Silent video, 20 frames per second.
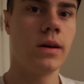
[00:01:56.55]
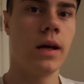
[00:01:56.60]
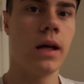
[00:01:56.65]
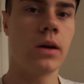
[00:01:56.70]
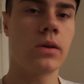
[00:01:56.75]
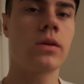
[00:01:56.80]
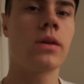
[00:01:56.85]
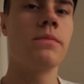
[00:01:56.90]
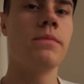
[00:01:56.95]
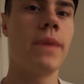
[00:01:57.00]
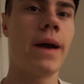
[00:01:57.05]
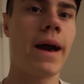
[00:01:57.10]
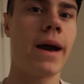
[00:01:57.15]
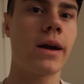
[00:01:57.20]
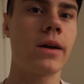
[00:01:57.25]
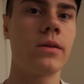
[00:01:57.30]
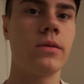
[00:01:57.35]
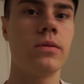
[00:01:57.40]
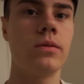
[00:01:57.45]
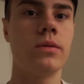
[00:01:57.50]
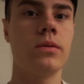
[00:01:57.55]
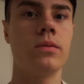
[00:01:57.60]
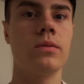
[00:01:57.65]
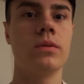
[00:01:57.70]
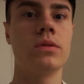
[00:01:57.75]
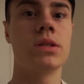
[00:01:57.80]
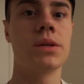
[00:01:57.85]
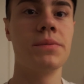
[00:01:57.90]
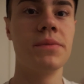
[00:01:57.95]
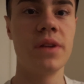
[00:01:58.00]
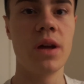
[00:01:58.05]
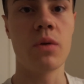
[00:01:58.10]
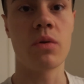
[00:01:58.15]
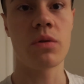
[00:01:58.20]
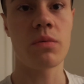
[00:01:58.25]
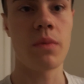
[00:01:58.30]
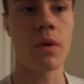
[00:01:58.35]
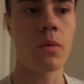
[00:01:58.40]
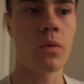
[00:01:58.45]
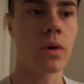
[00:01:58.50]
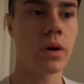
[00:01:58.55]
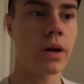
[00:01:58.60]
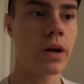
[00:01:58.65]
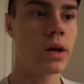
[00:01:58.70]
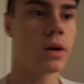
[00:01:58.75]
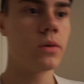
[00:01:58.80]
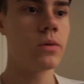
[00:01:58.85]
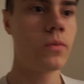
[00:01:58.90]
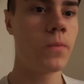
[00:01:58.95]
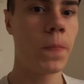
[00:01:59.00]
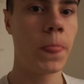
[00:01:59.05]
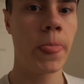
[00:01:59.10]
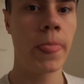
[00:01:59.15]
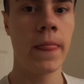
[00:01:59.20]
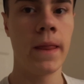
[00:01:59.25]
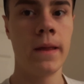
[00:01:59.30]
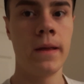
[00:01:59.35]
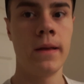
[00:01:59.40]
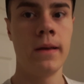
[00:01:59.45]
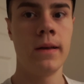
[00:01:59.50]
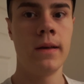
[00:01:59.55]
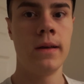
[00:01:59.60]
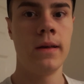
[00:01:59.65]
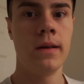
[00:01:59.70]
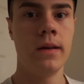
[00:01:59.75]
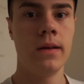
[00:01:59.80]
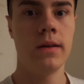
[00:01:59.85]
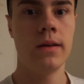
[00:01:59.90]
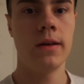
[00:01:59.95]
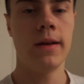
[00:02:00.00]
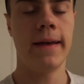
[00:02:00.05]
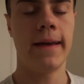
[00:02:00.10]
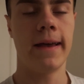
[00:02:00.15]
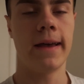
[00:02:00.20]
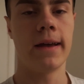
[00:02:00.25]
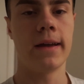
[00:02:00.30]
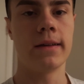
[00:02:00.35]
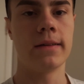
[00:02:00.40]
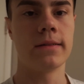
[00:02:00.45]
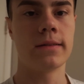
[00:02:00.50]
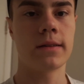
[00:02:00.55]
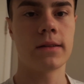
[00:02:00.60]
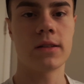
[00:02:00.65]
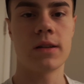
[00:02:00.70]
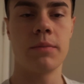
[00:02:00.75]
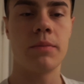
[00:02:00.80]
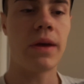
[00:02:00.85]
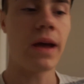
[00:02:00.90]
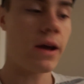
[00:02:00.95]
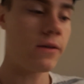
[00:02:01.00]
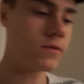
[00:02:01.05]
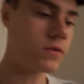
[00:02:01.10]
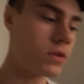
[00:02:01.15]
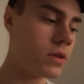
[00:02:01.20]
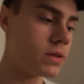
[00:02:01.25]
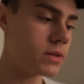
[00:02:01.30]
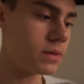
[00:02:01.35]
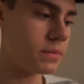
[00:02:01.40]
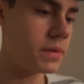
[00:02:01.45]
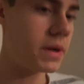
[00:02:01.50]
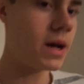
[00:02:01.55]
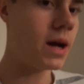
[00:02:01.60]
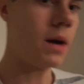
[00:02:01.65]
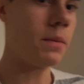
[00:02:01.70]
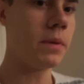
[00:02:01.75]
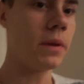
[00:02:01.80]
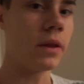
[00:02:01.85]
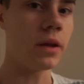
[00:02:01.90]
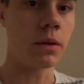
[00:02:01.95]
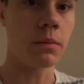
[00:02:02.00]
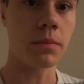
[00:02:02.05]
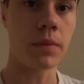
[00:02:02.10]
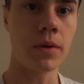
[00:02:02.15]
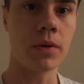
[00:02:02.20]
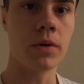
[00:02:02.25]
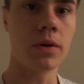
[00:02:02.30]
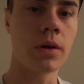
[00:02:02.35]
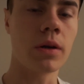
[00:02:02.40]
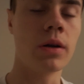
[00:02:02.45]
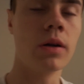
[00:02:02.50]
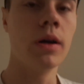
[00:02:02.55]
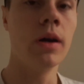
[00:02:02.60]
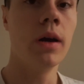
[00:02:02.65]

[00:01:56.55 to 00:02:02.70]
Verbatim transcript: I'll come back once I'm done with my workout. And because I'm after this, I'm gonna hop on the computer,